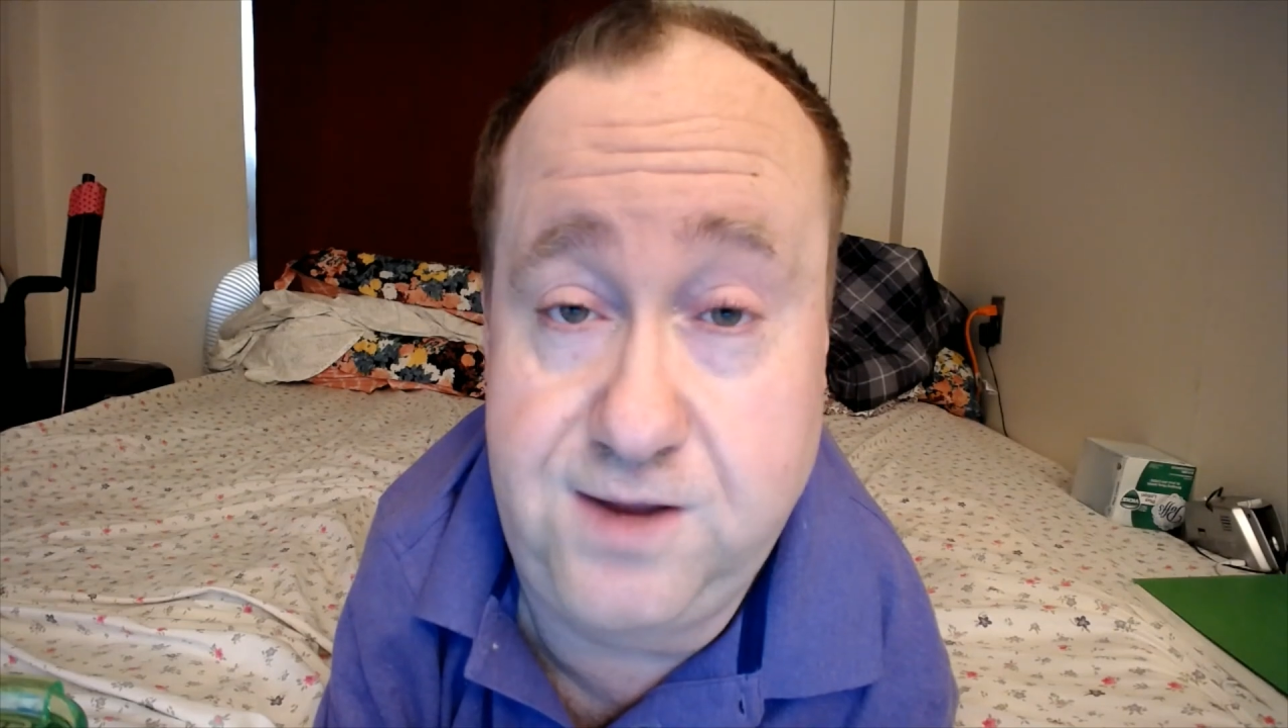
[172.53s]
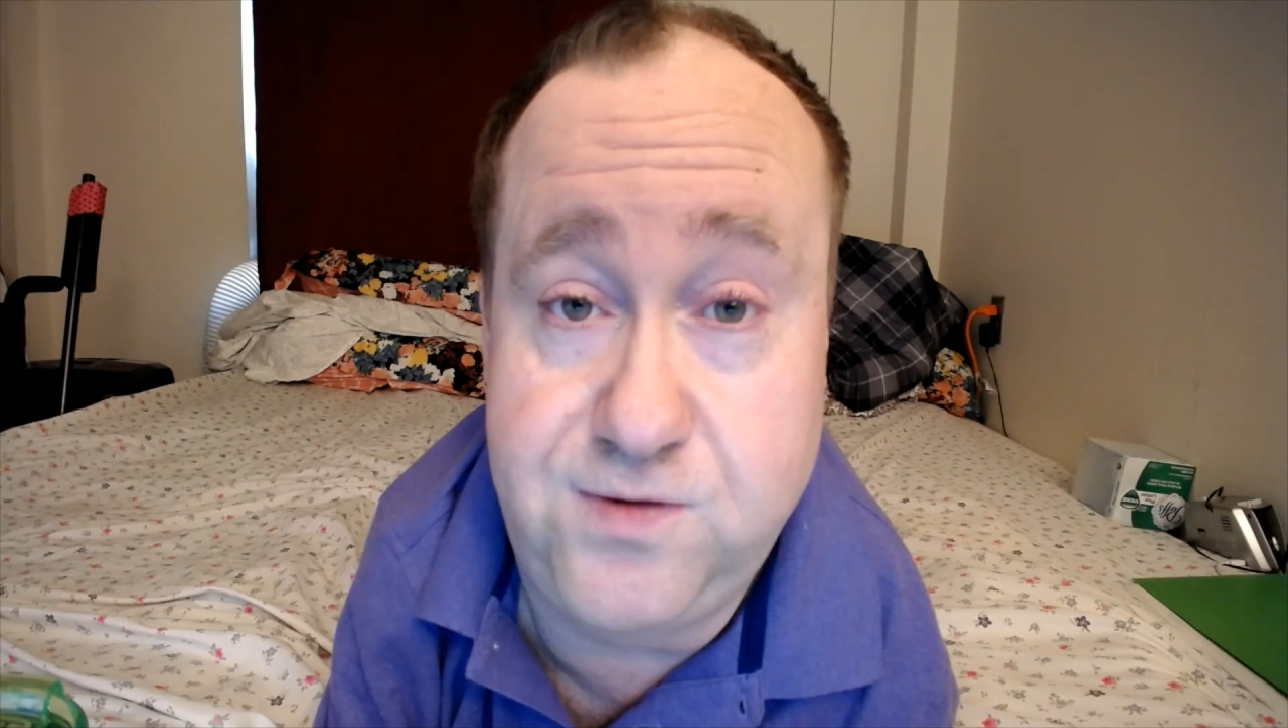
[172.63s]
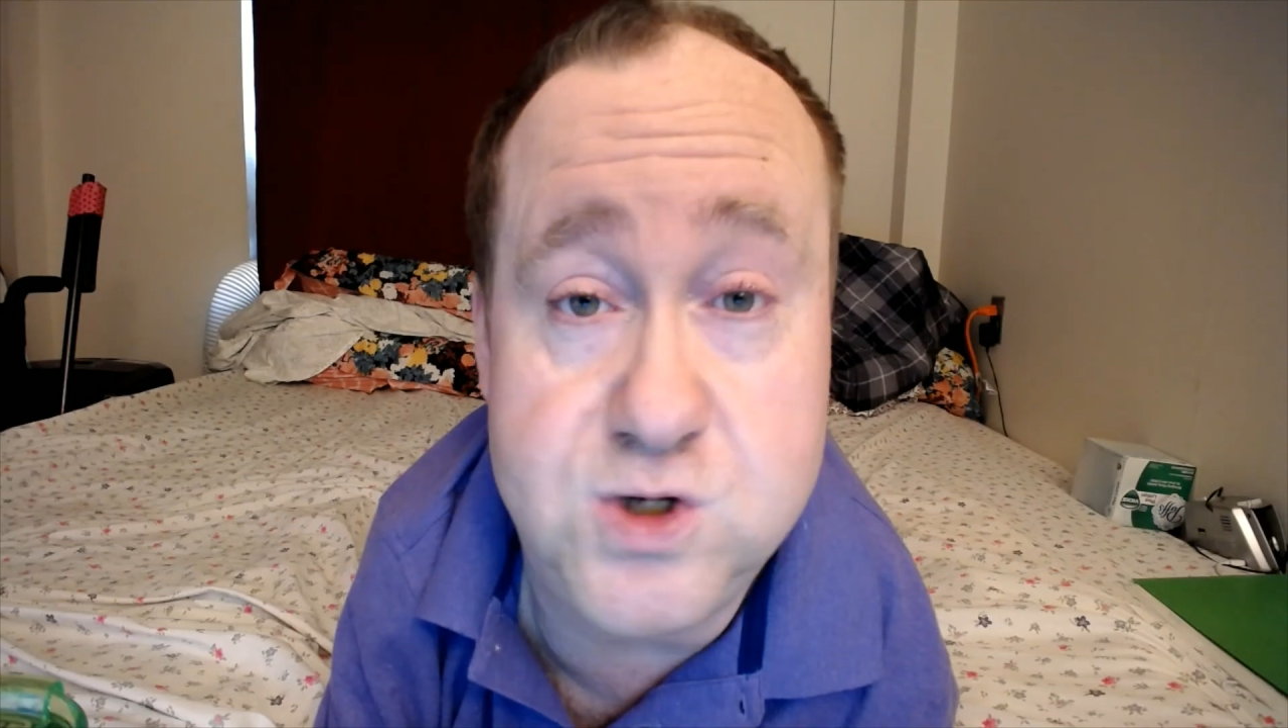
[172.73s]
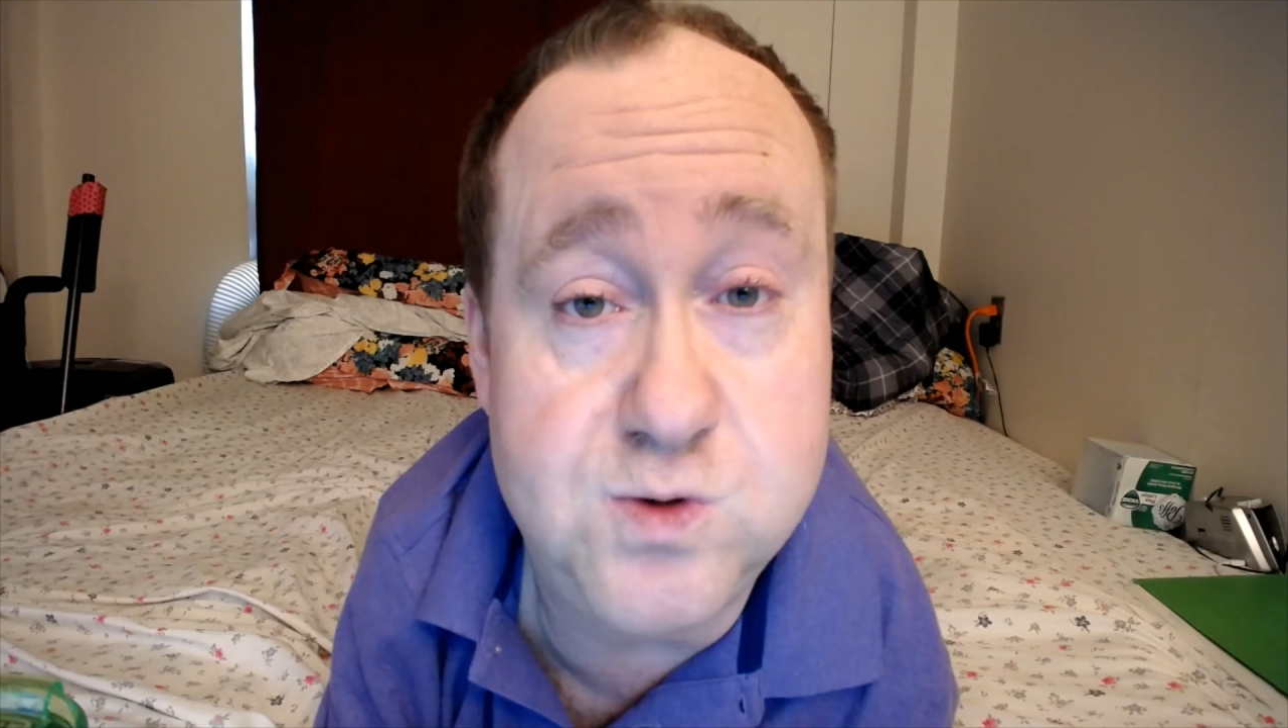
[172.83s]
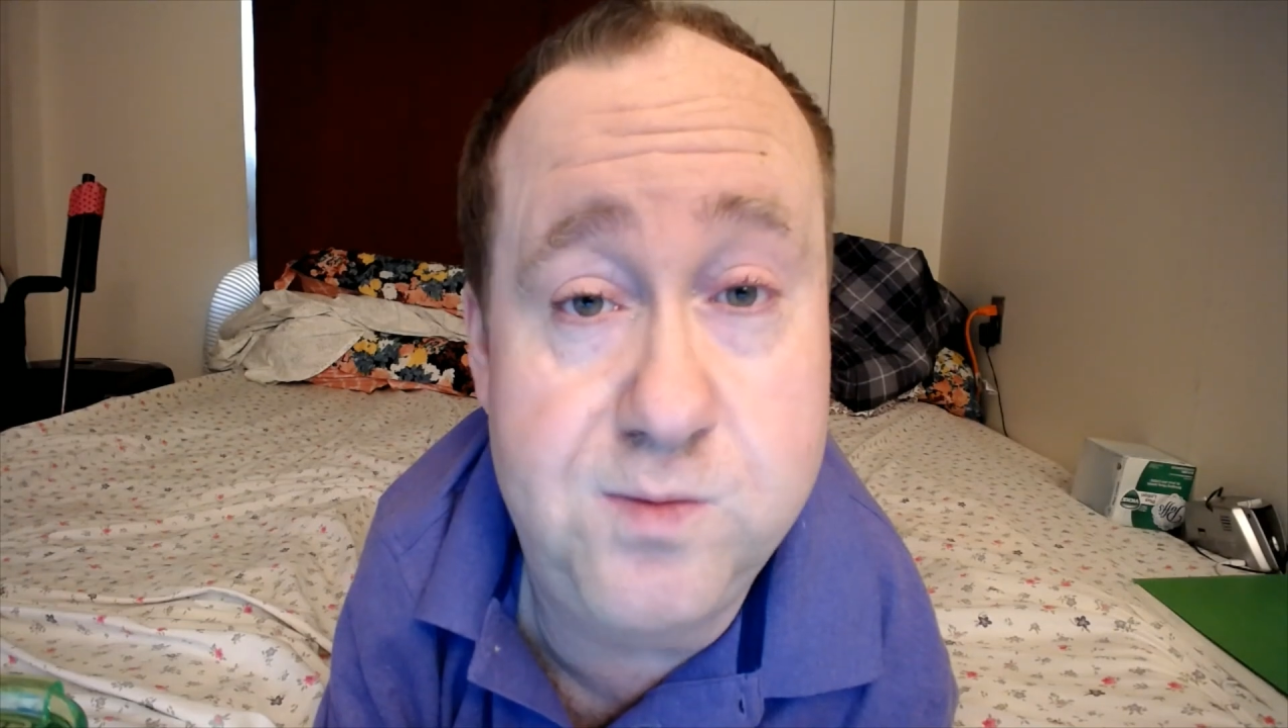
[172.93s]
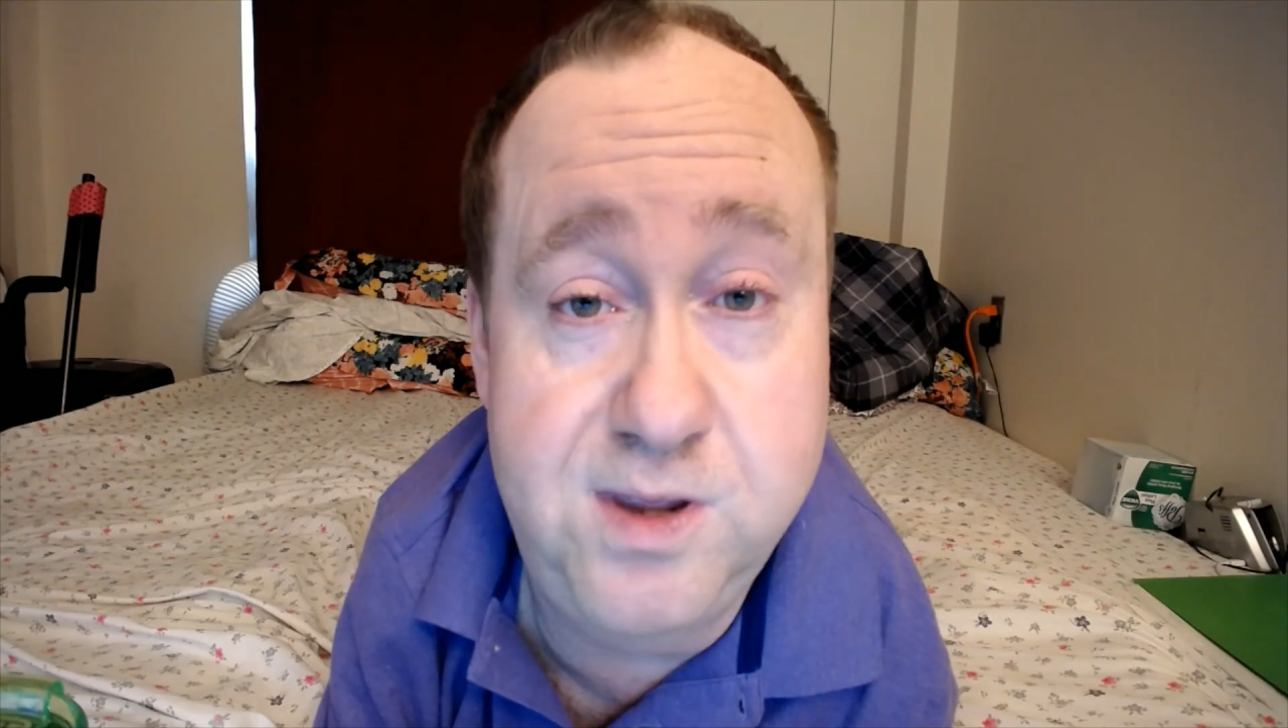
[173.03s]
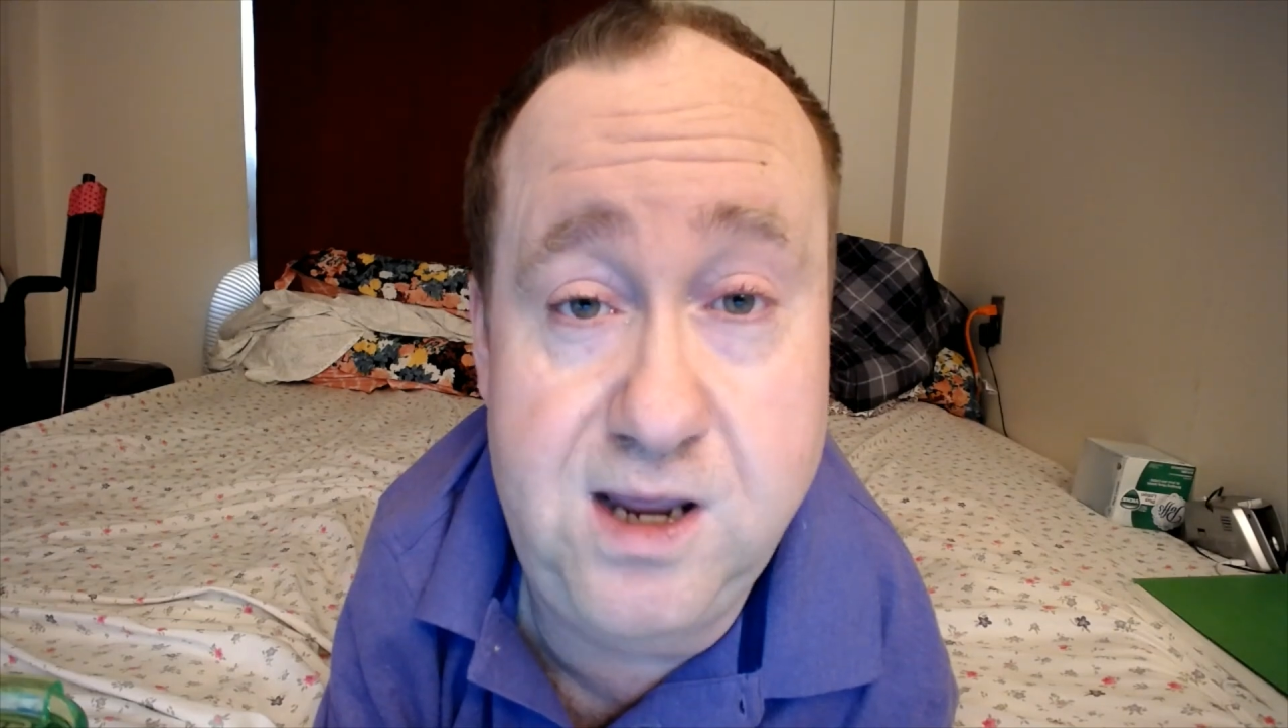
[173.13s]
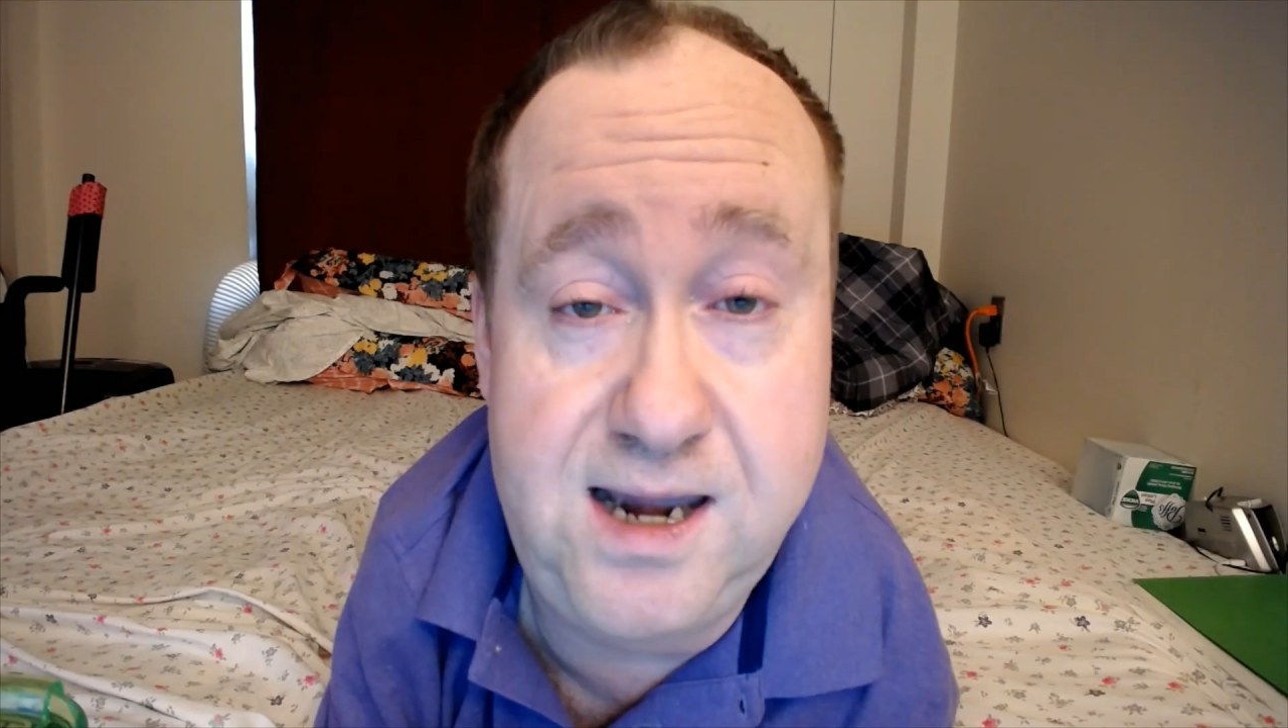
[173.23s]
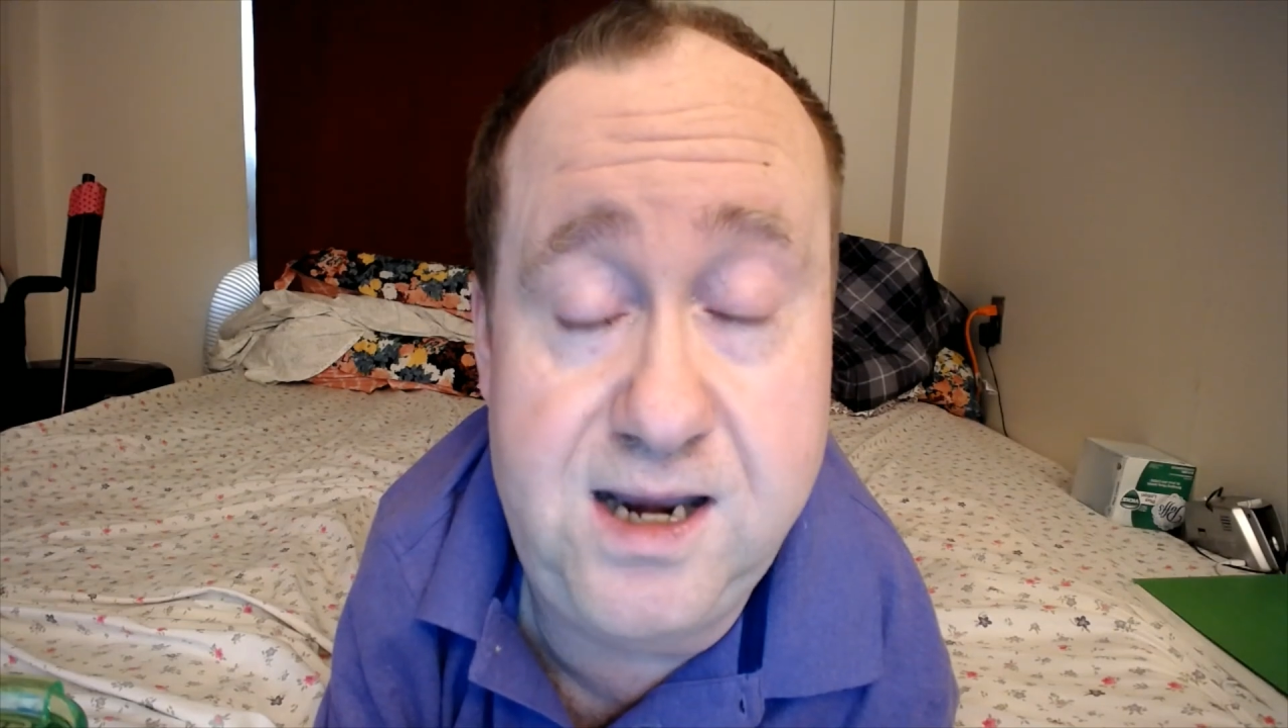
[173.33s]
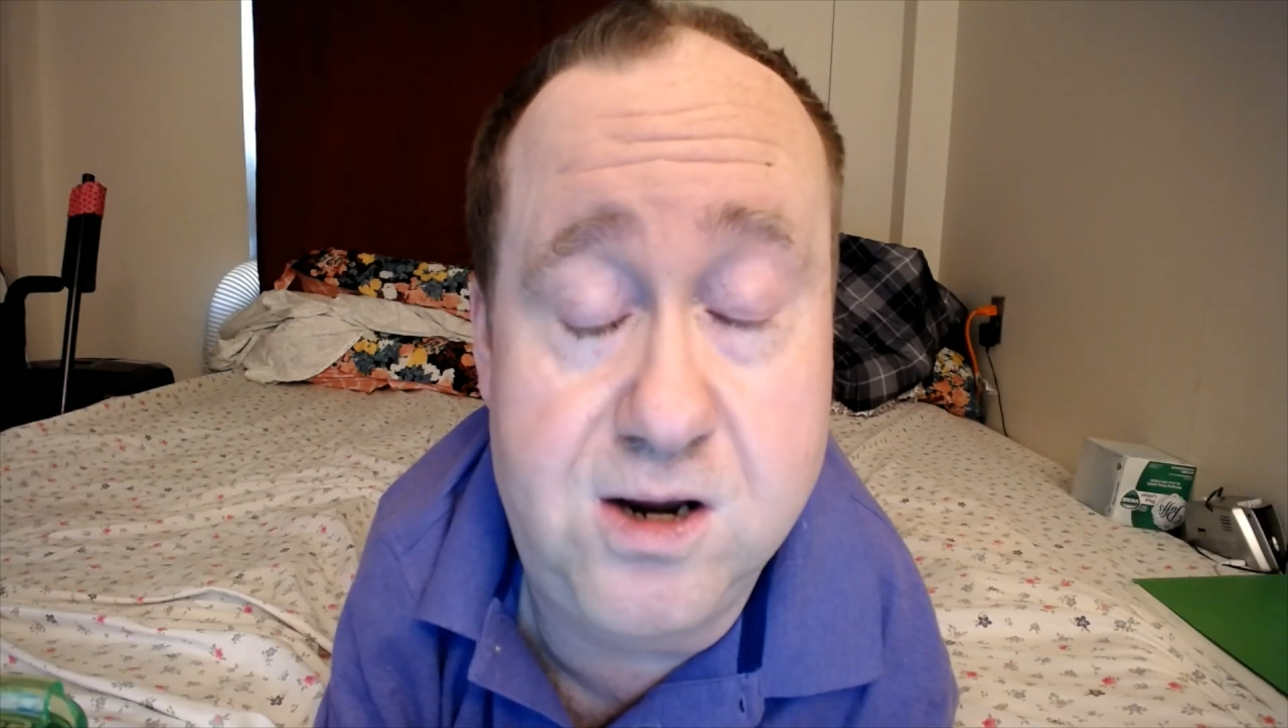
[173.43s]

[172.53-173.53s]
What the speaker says: if you're streaming any